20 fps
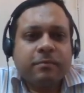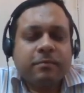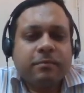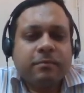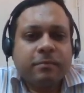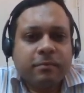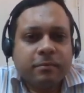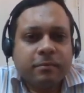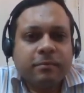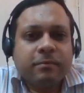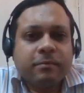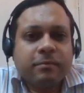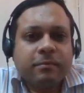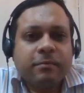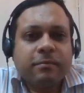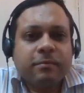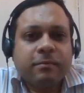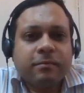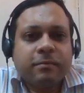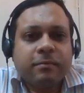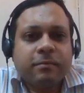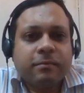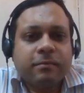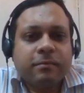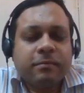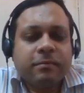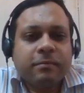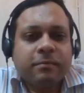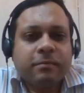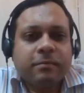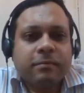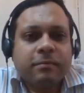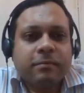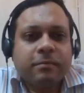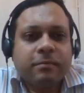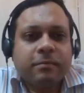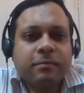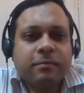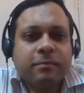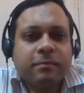
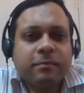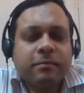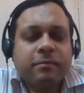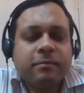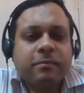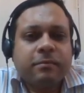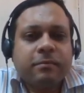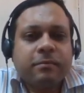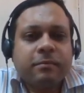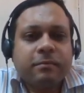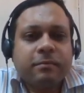This person isn't speaking.